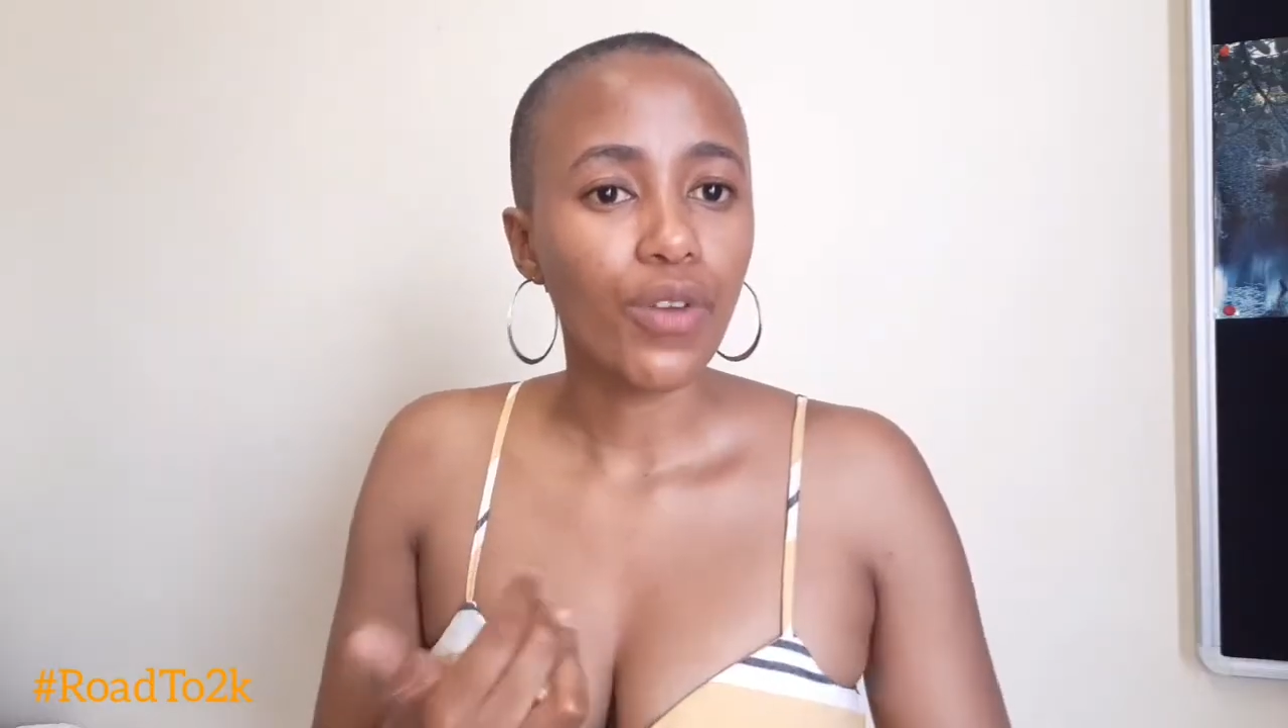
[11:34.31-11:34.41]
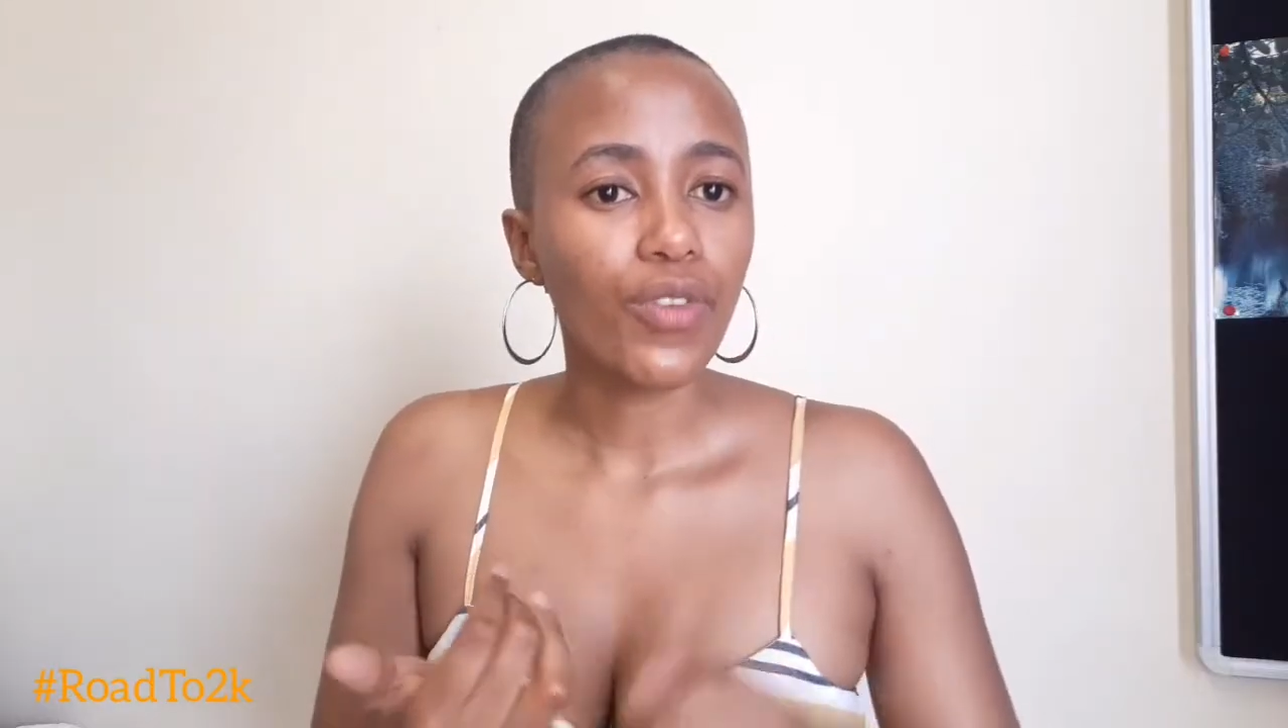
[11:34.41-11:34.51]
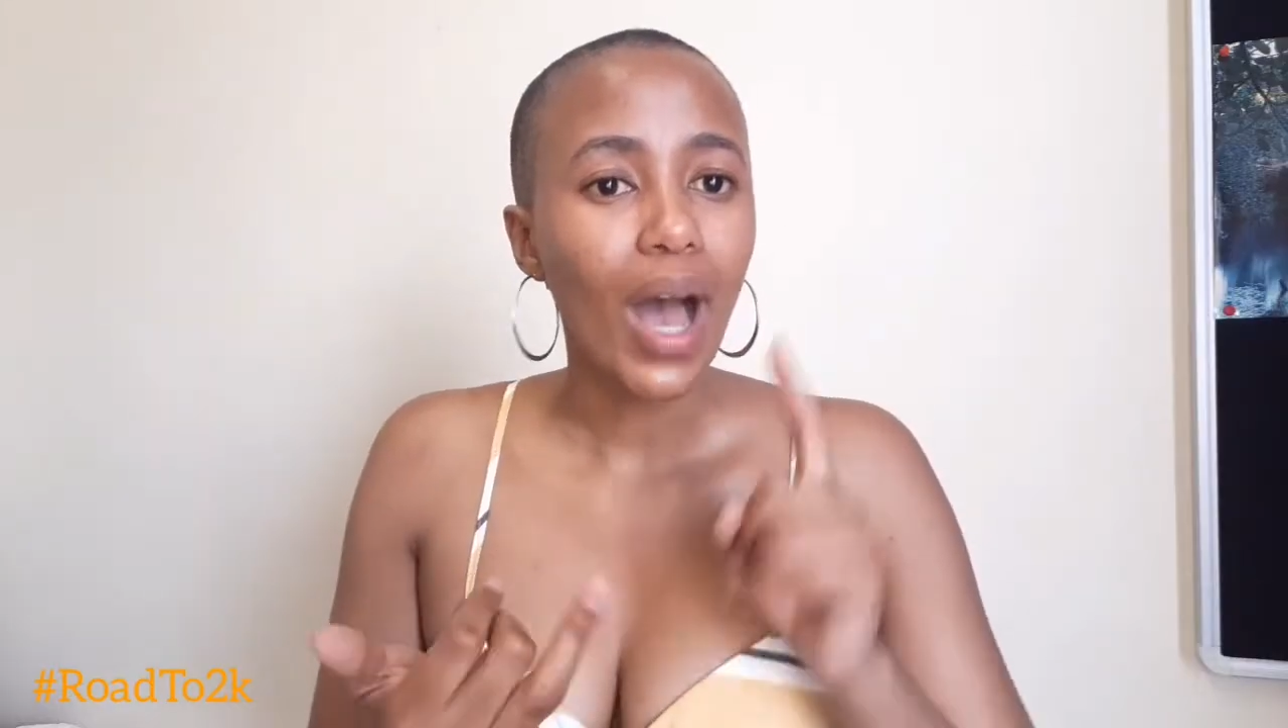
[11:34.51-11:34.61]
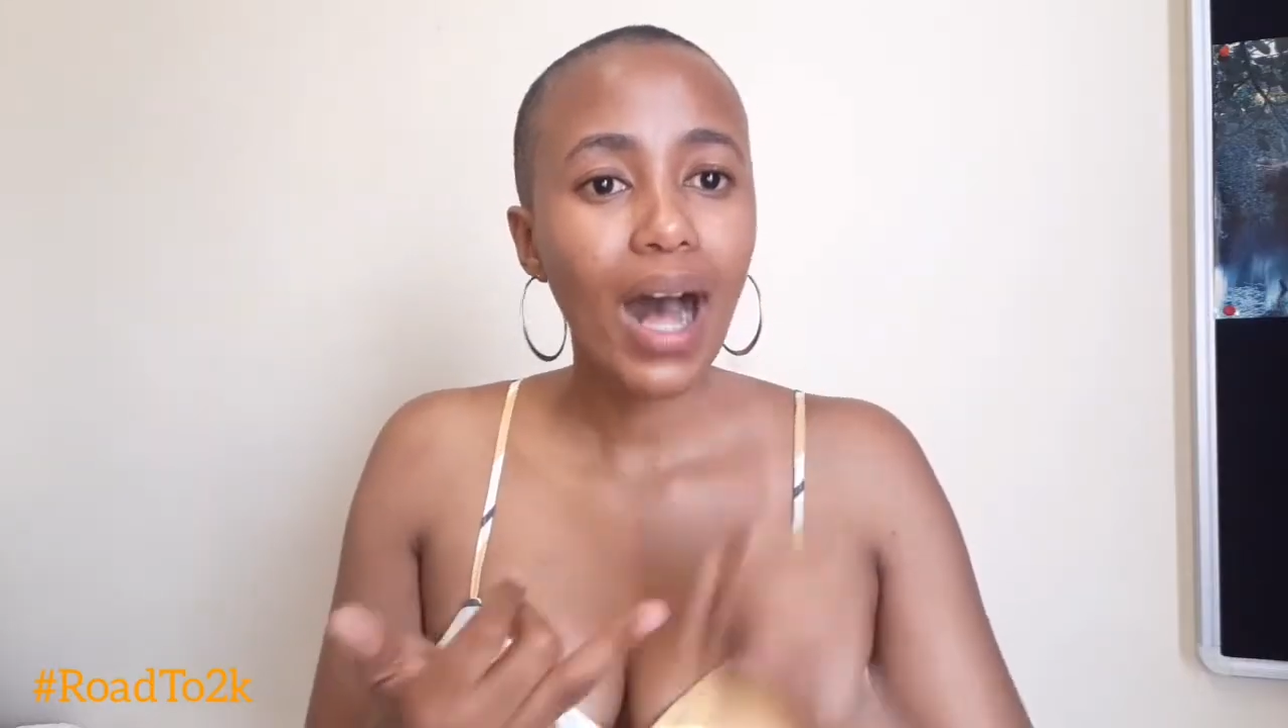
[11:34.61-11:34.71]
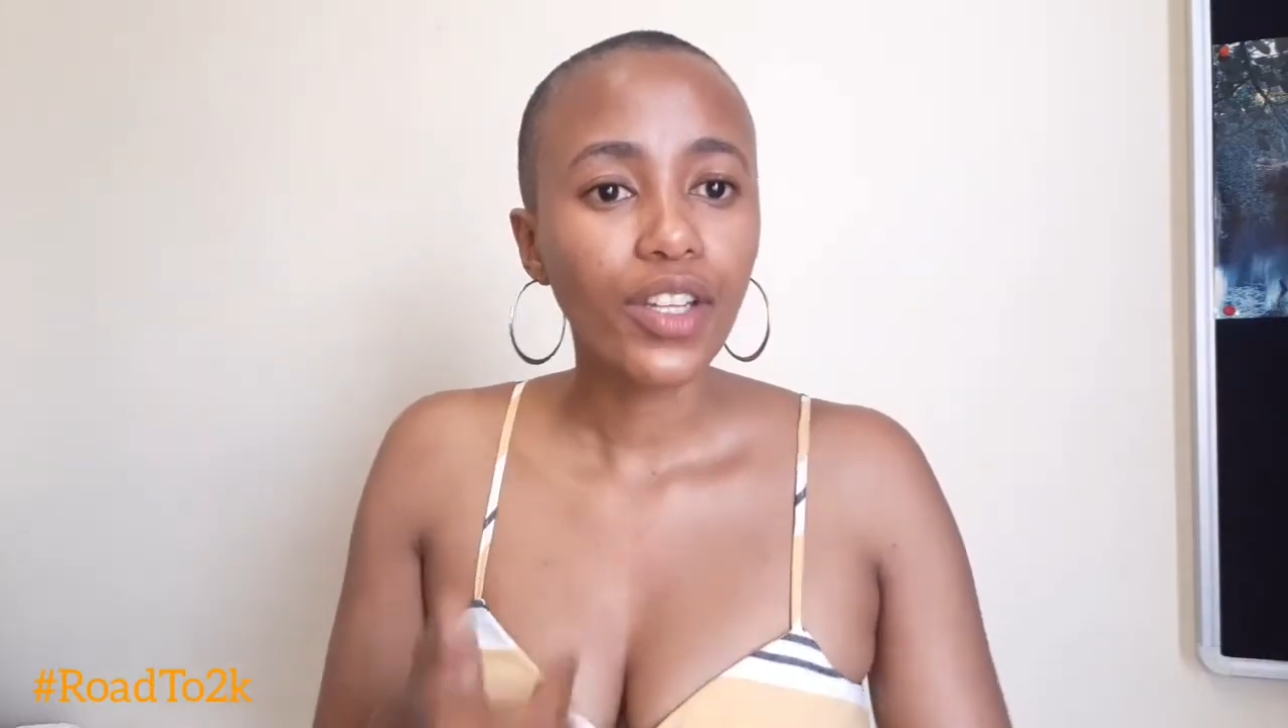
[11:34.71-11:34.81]

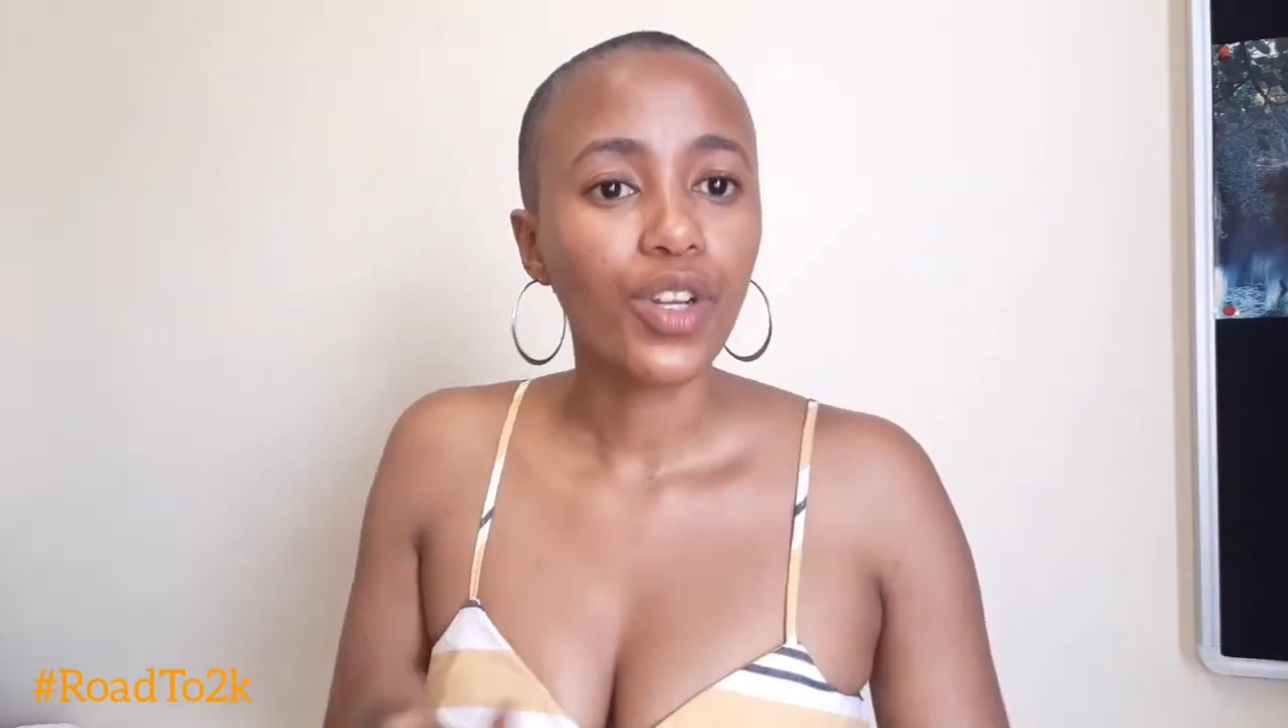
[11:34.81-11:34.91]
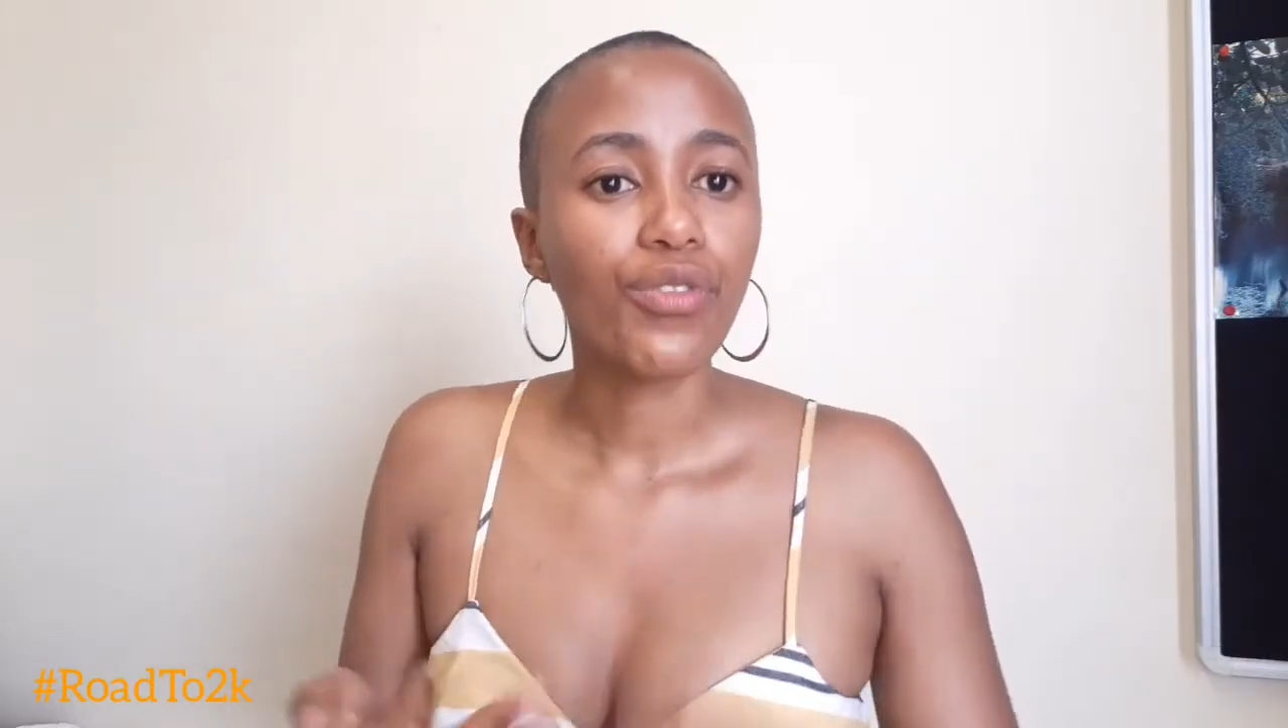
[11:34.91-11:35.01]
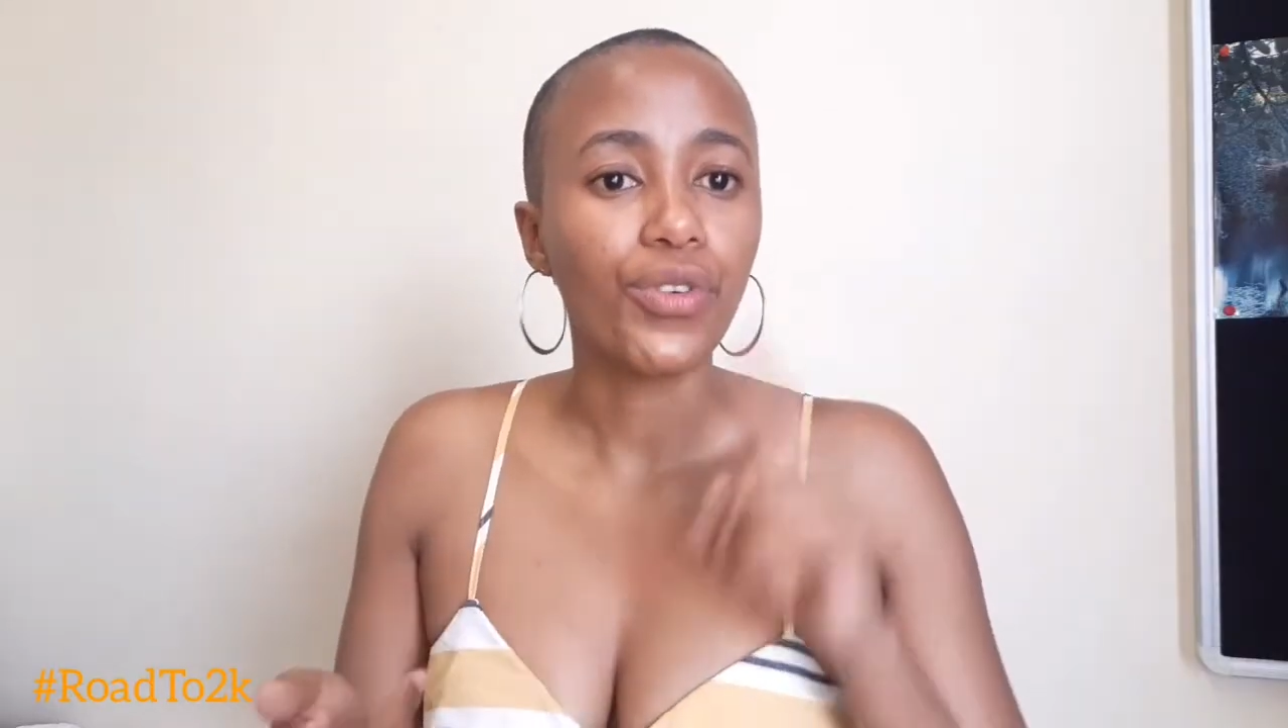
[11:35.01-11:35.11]
your ulnar nerve,